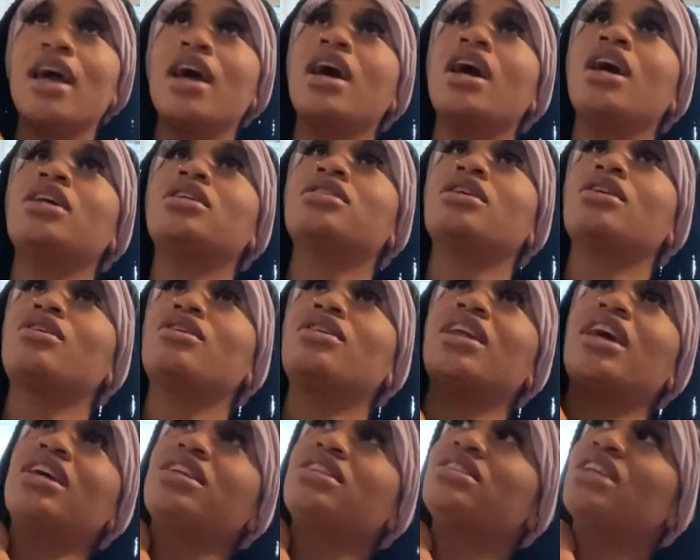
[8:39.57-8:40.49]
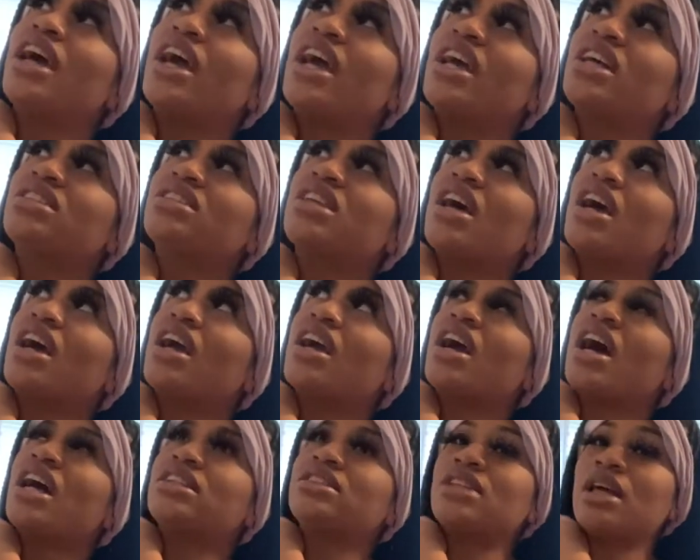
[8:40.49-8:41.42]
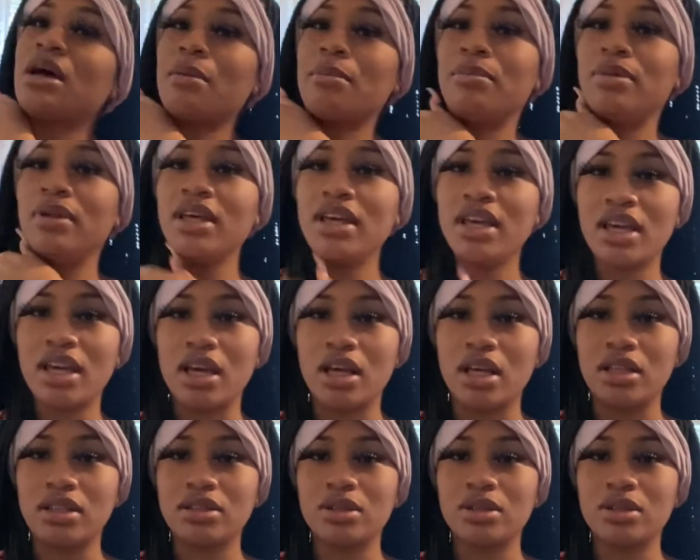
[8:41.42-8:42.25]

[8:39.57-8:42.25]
So the next day, it's like, I stopped bleeding.